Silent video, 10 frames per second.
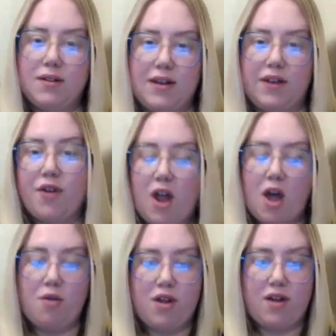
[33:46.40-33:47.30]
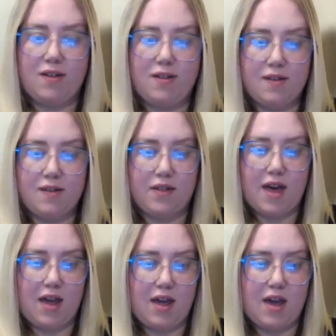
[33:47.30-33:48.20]
different owners,
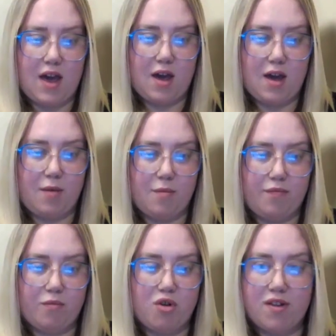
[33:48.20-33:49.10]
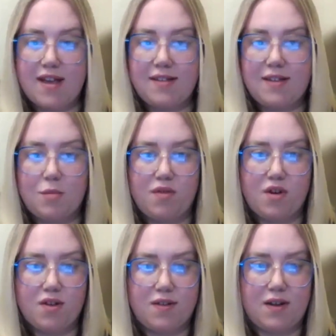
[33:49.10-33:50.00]
they protested with
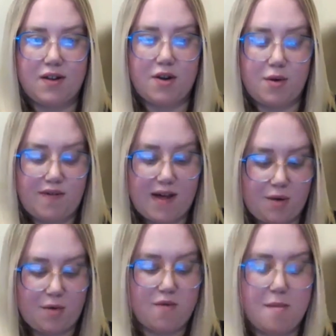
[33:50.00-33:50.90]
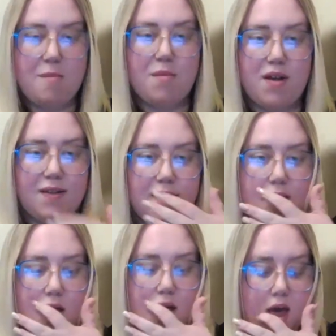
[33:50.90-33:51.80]
us. I don't know if anyone remembers.
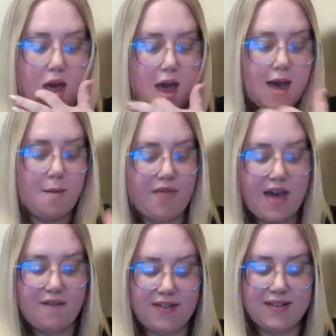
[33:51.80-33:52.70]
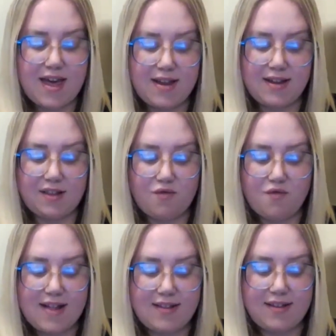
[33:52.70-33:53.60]
They've said it's
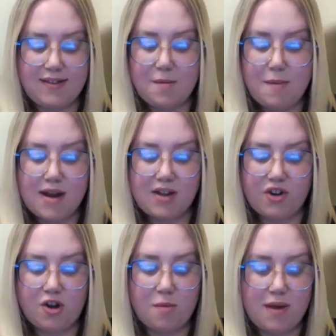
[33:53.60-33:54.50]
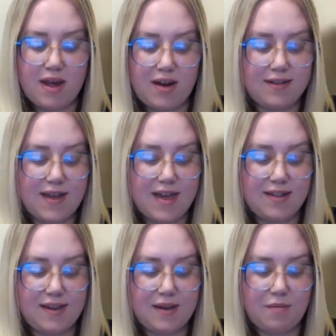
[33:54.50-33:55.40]
rare to see a manager come in, take a
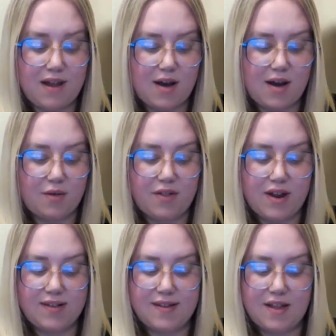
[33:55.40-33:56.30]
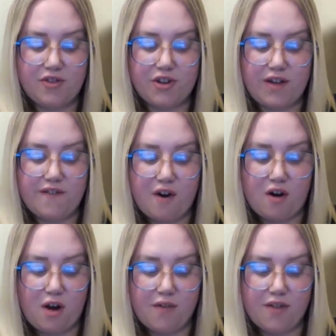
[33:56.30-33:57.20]
team down, then essentially
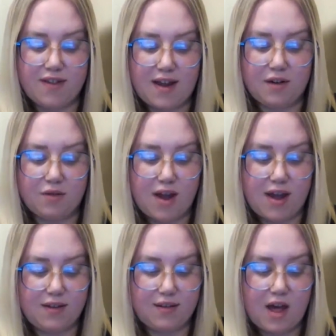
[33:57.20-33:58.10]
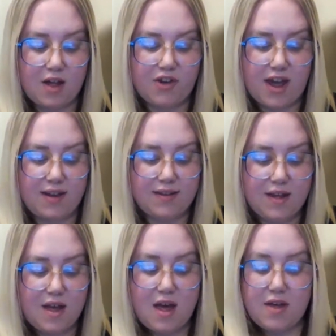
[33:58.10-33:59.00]
fall off the title chase,
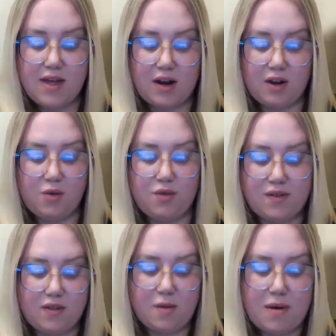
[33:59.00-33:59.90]
then lose the